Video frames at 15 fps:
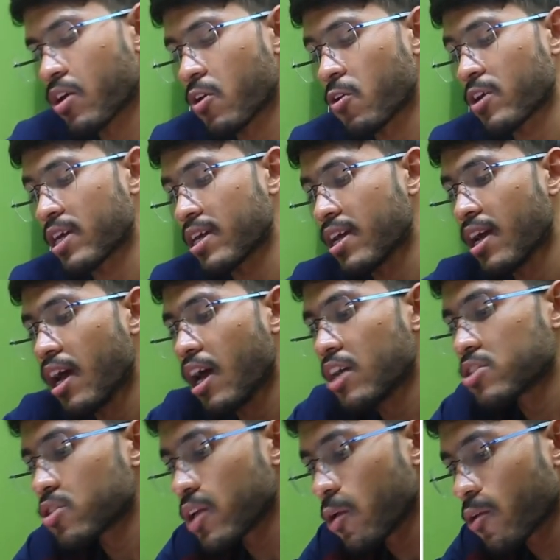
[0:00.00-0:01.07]
Okay,
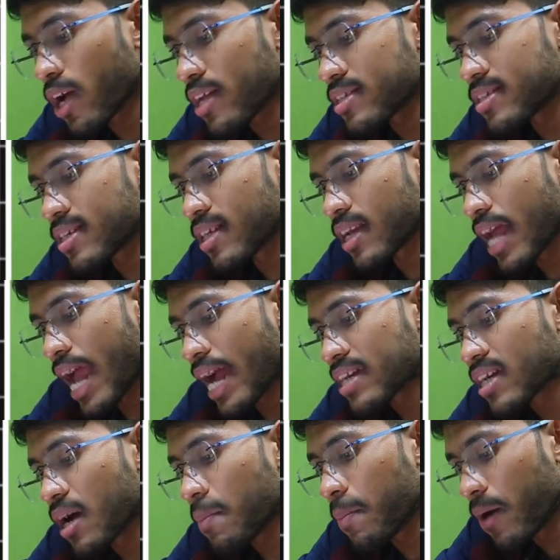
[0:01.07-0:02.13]
So you can see that at
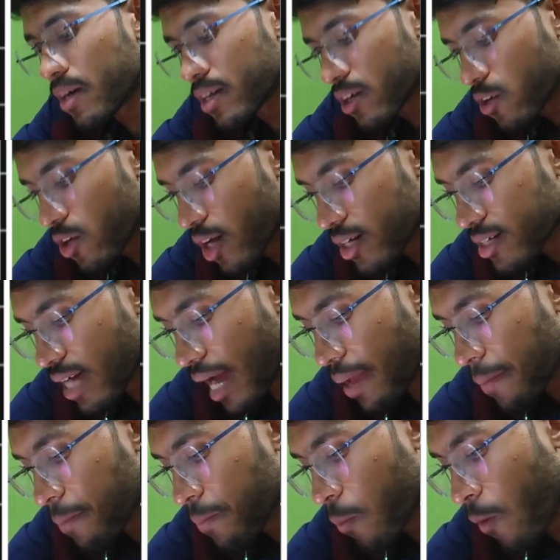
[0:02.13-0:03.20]
a particular
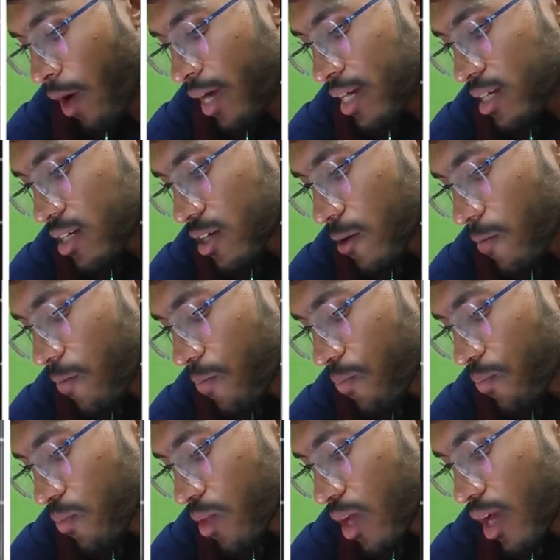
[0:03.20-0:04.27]
time point,
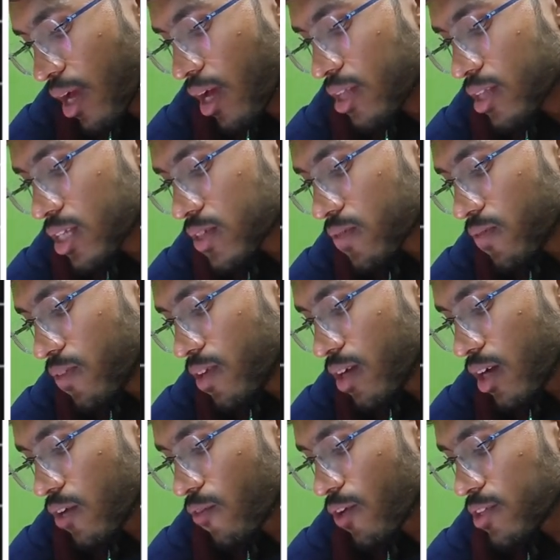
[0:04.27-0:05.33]
the
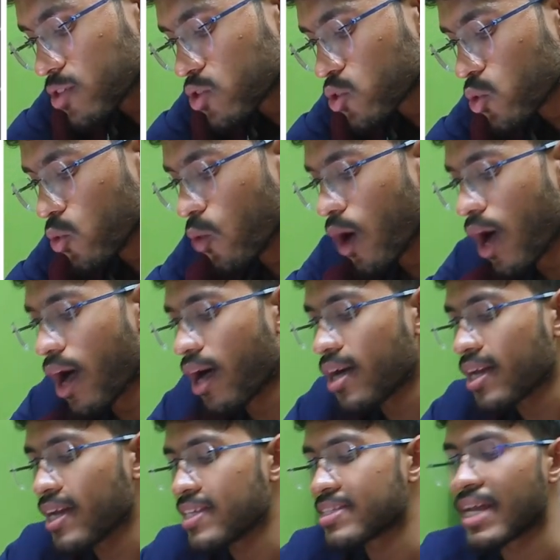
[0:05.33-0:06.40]
sphere with 2R
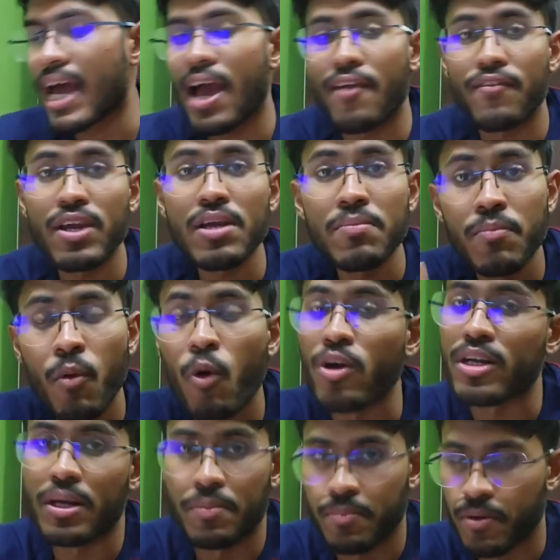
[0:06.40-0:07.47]
is having more
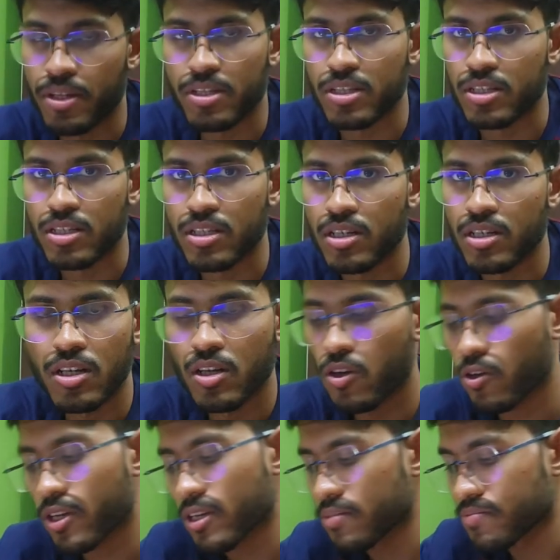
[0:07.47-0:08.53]
temperature.
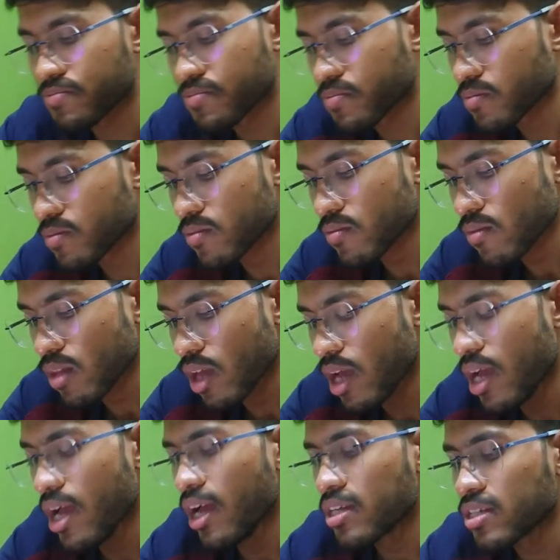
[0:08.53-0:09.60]
Okay.
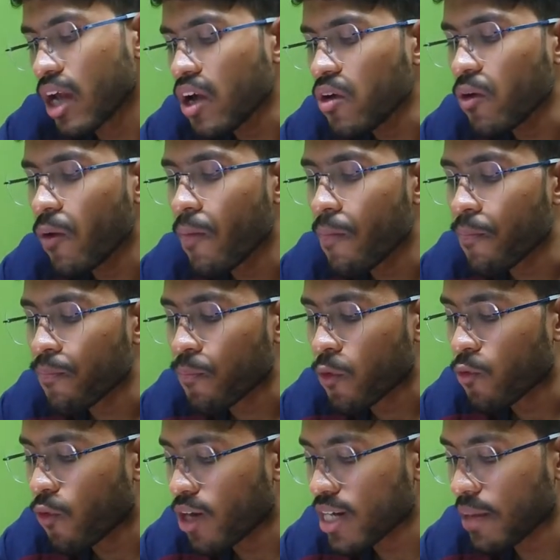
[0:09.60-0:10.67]
Now,
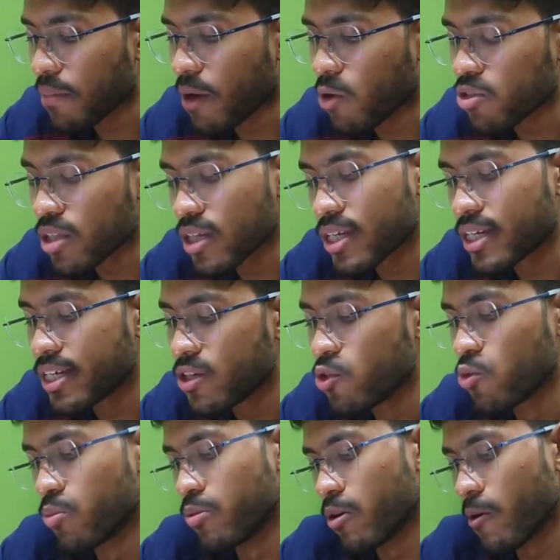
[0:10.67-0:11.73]
what about the
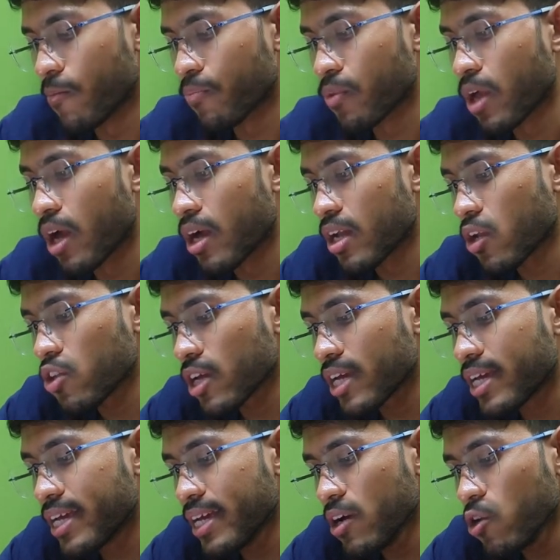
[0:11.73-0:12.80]
cube? Now, the
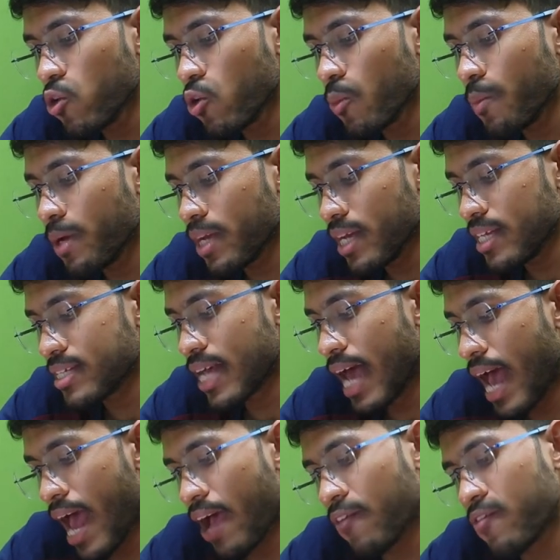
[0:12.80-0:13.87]
cube is
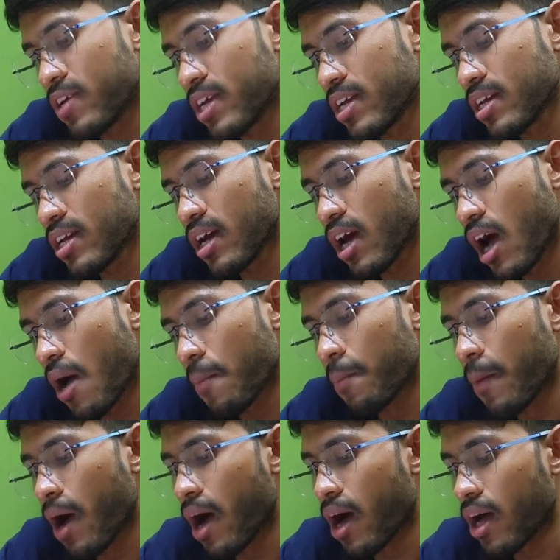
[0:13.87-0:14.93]
having a
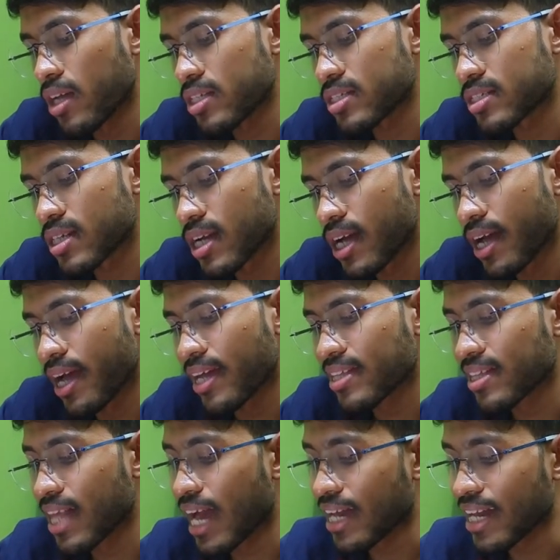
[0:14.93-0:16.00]
mass
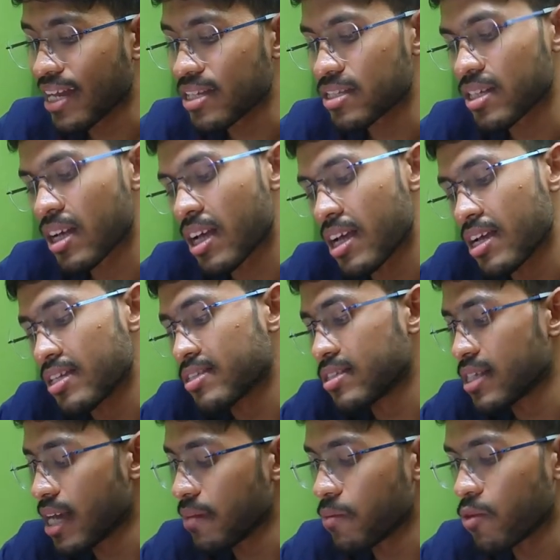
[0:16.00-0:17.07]
that is
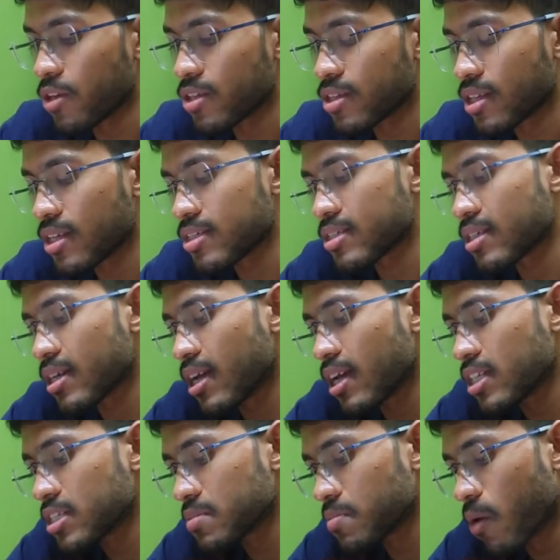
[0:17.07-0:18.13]
same with this
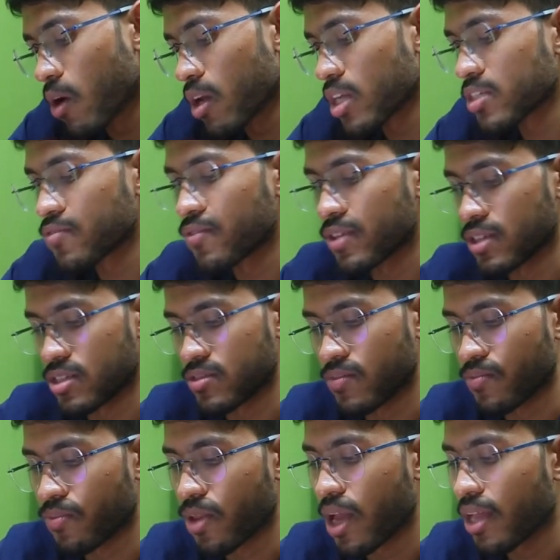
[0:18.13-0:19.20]
smaller sphere.
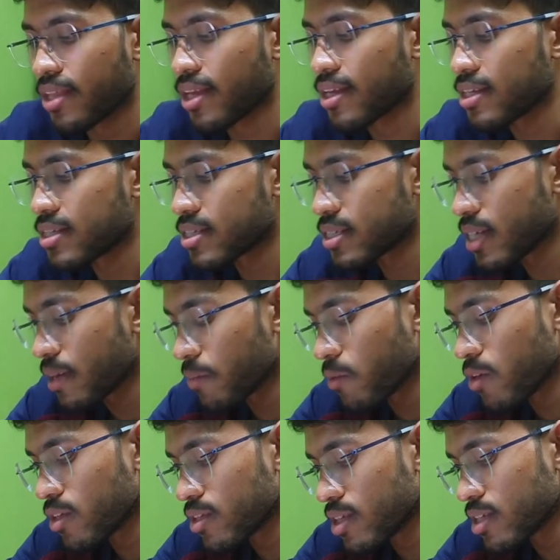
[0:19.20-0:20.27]
That is same
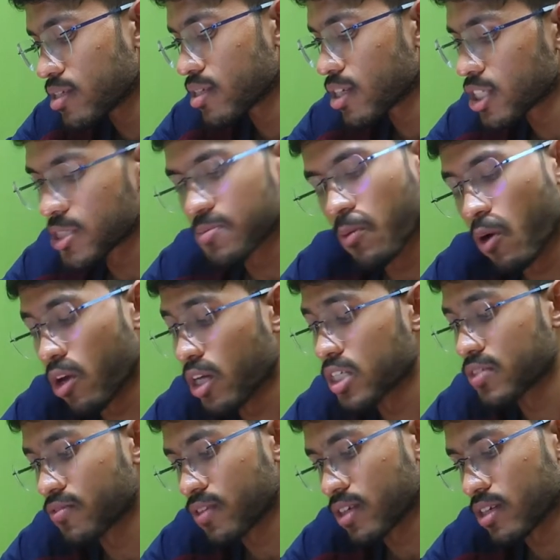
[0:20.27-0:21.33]
with this smaller
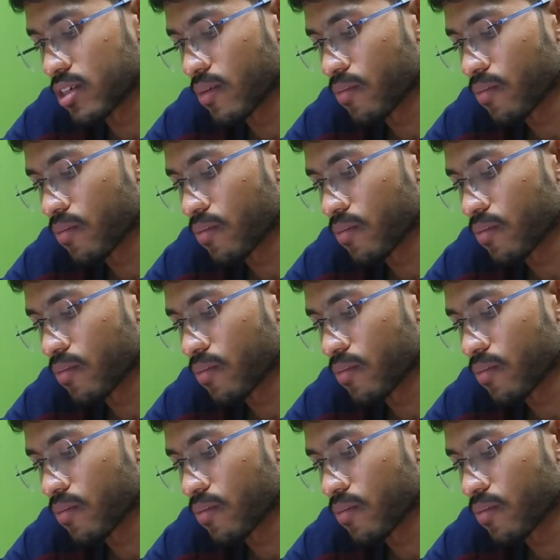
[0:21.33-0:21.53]
sphere.